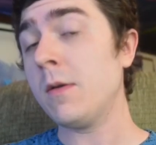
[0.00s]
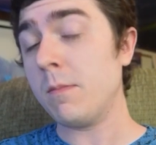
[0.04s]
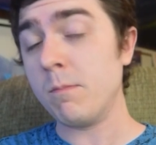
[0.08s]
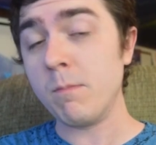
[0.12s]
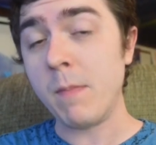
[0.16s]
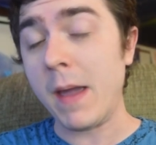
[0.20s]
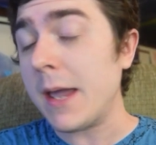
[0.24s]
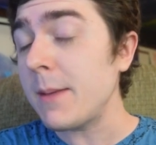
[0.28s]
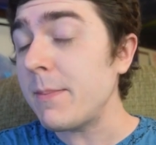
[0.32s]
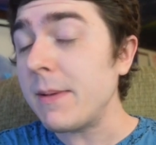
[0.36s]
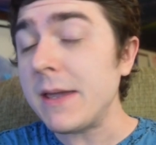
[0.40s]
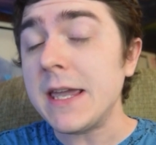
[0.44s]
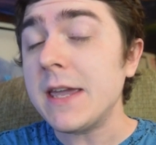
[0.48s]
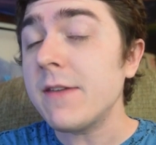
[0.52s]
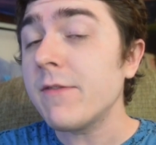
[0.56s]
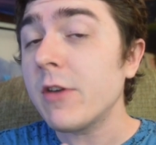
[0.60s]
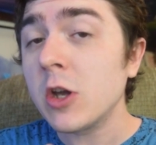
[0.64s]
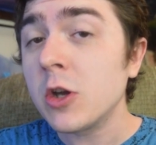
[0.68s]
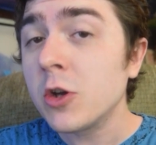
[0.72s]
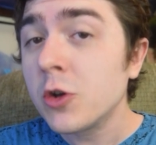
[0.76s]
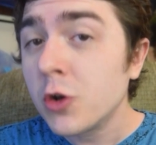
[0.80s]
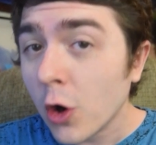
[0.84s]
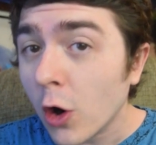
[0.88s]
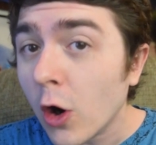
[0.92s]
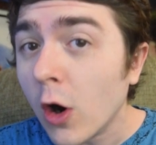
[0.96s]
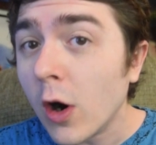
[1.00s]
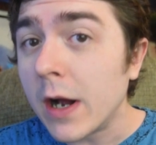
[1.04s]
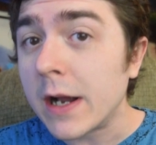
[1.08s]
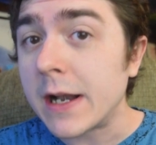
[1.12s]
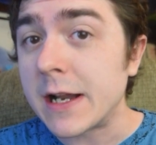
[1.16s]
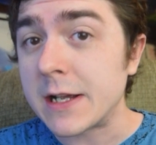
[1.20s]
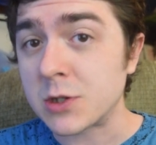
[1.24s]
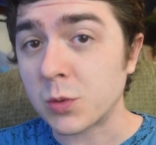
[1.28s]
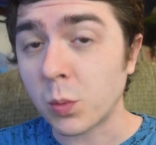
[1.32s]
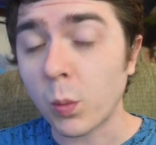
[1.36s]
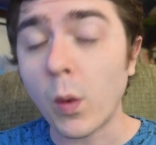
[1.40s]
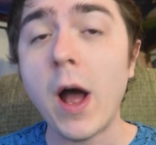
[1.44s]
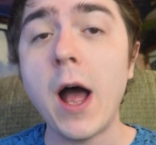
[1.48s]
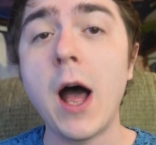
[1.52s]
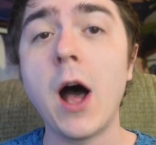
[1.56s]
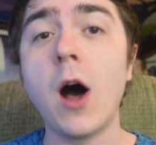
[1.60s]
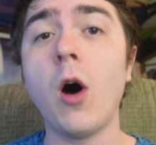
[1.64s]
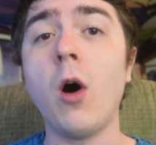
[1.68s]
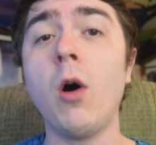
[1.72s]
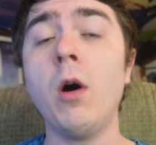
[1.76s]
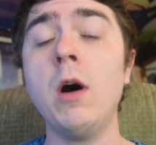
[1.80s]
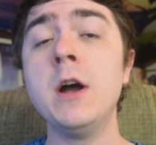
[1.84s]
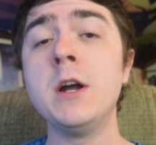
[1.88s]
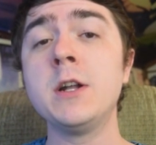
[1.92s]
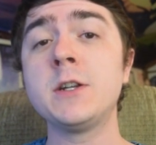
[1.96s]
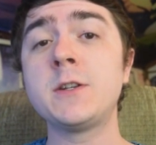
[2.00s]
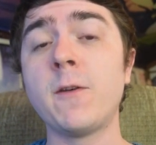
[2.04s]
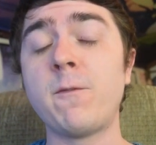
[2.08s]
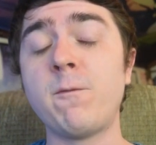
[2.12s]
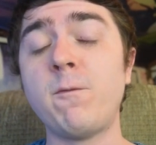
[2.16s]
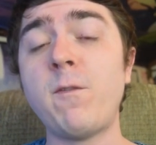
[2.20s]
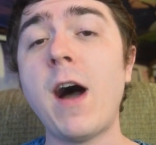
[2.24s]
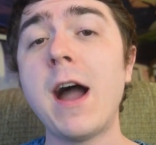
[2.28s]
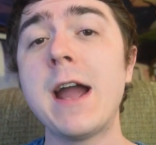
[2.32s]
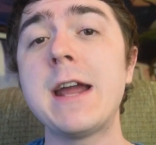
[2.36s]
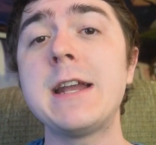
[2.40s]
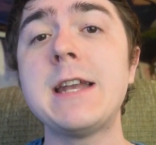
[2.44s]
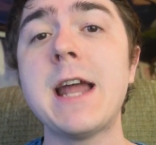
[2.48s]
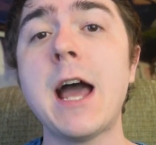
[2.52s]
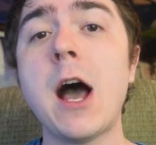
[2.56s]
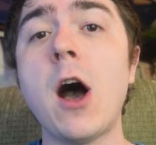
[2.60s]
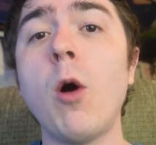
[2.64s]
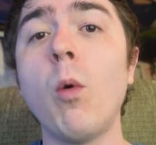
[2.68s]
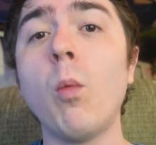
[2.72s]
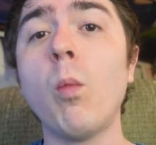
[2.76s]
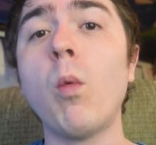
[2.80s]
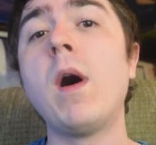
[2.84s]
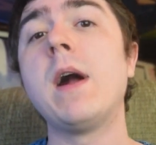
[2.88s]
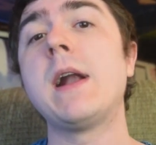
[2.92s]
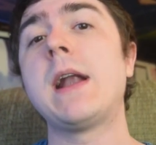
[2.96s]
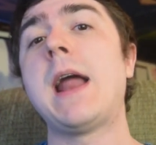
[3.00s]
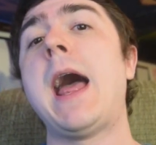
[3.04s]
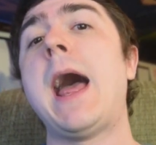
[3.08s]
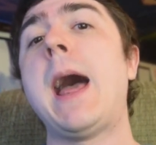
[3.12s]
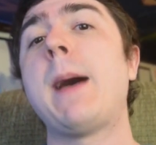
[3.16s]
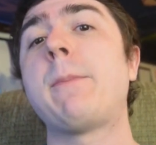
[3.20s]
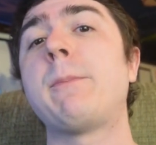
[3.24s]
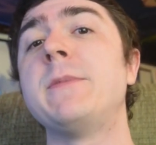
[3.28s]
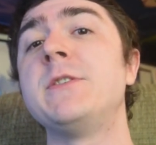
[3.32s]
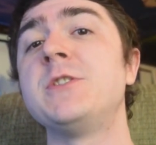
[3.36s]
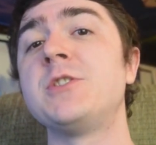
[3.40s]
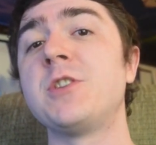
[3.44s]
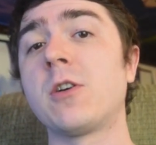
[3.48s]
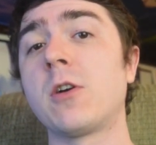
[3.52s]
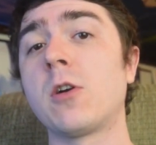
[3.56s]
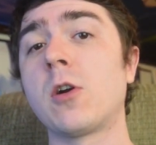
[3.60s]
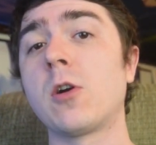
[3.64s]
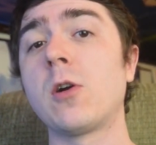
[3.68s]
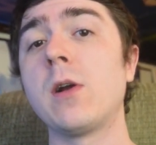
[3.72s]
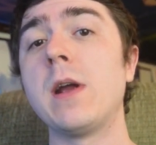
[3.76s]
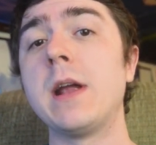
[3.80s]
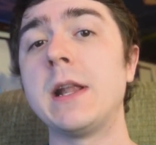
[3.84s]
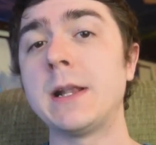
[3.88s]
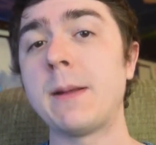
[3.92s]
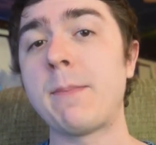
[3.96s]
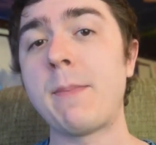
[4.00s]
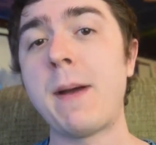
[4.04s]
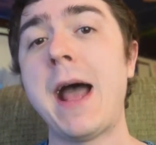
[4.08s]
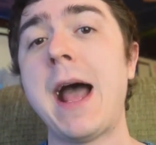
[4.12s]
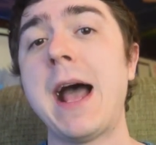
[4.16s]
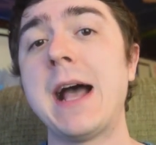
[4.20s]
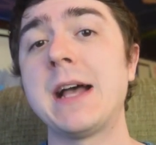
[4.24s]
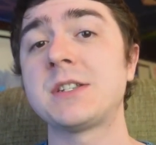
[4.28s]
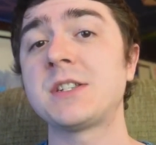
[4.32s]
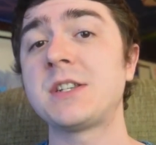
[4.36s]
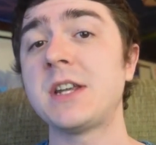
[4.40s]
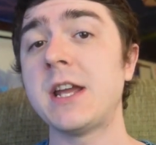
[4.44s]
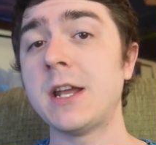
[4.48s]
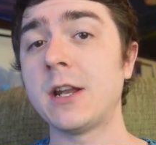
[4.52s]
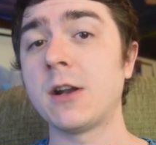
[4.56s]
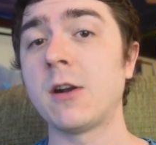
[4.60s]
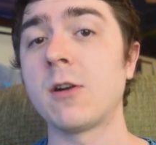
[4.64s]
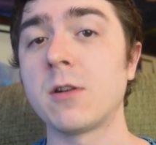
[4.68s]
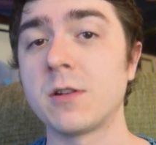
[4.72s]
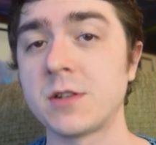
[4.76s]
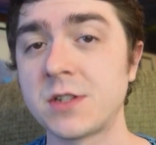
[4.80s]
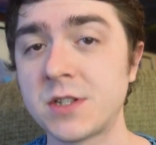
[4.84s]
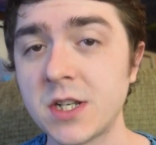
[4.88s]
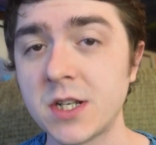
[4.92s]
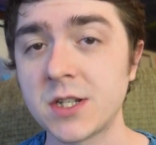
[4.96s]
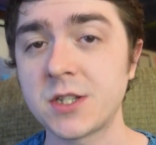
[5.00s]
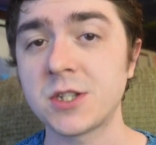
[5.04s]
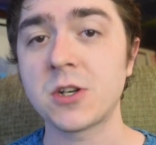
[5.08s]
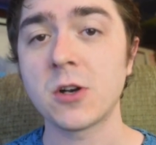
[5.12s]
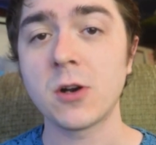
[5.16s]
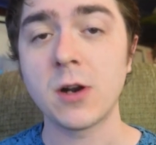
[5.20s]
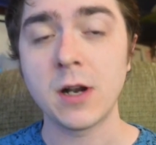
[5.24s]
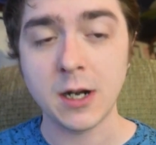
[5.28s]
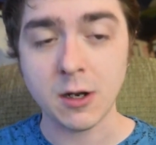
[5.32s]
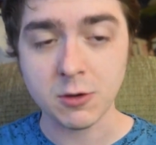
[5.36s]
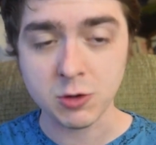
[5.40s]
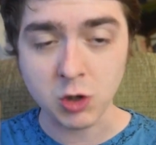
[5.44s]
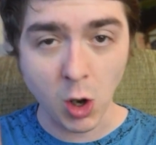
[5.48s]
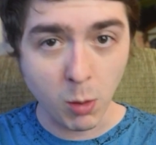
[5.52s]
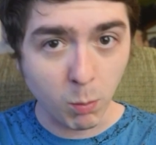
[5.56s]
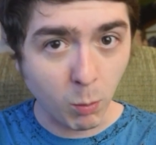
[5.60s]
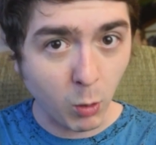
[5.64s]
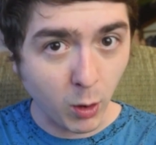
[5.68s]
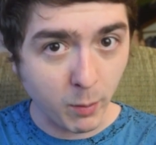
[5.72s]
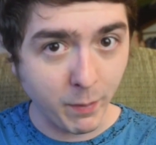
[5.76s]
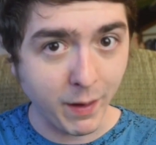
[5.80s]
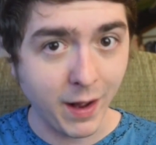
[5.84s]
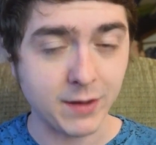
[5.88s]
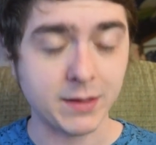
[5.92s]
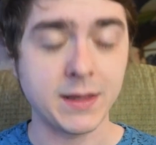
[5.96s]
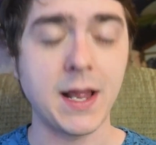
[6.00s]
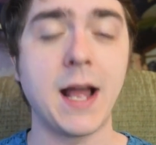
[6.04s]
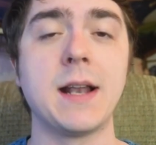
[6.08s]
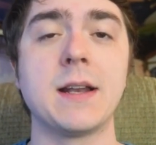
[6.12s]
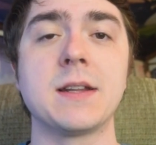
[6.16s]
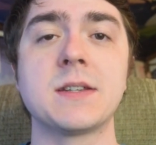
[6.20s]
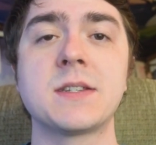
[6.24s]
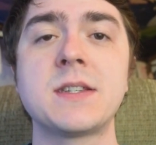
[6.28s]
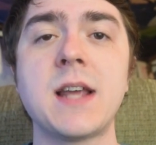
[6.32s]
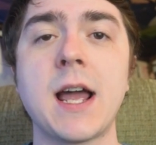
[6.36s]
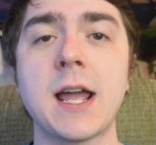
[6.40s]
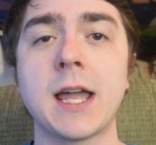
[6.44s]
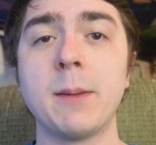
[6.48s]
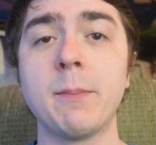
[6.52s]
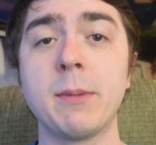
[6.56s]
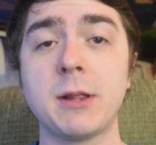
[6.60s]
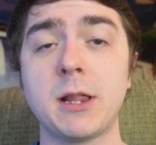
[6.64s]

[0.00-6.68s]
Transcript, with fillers: maybe even good as well, to find out what happened to her in the past and her sister, and I'll talk more about that in a second.